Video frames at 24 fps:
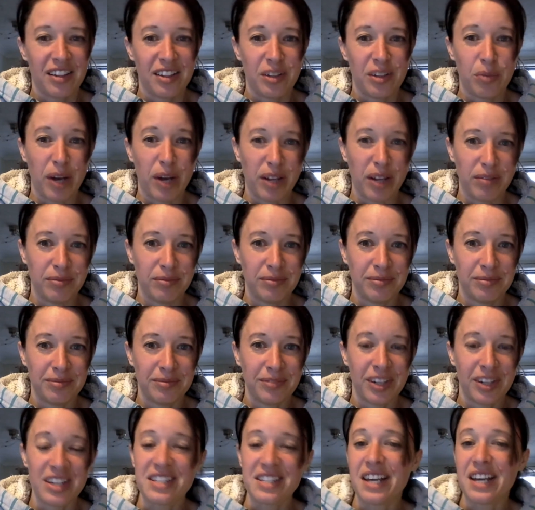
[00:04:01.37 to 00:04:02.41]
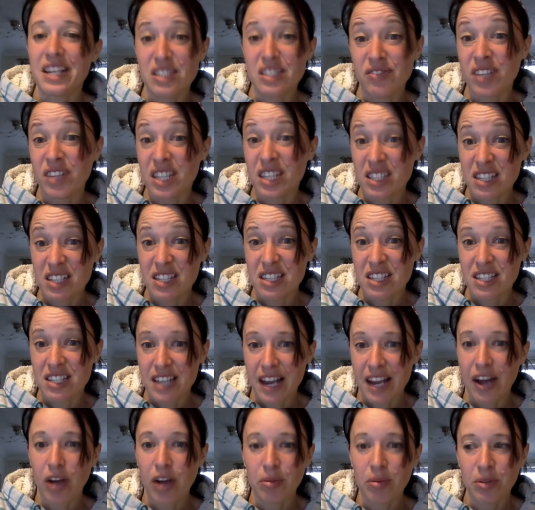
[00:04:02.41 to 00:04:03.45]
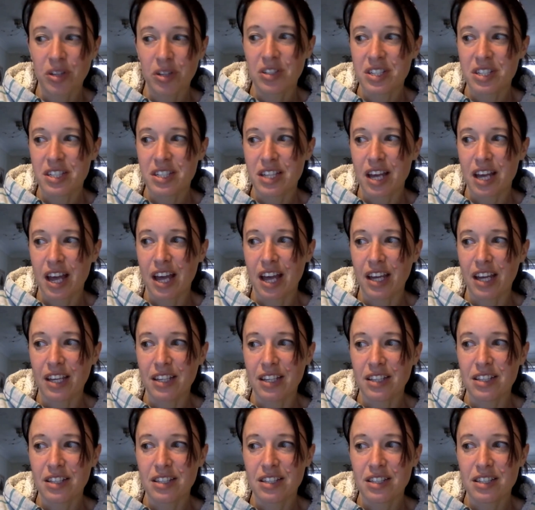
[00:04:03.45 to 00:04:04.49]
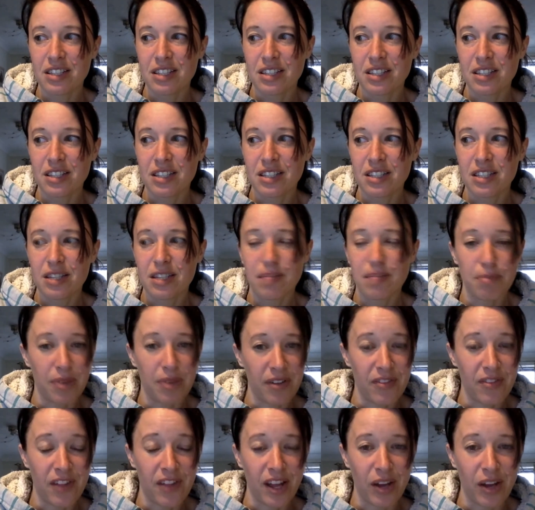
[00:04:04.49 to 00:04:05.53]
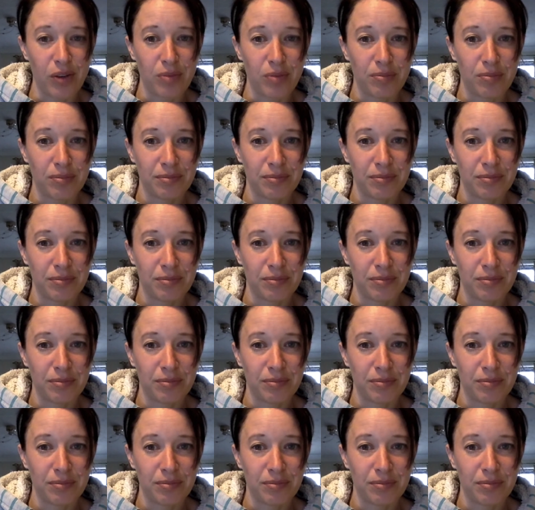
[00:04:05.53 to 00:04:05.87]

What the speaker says: Well, I say it's the easiest to say. I'm going to say sympatheo.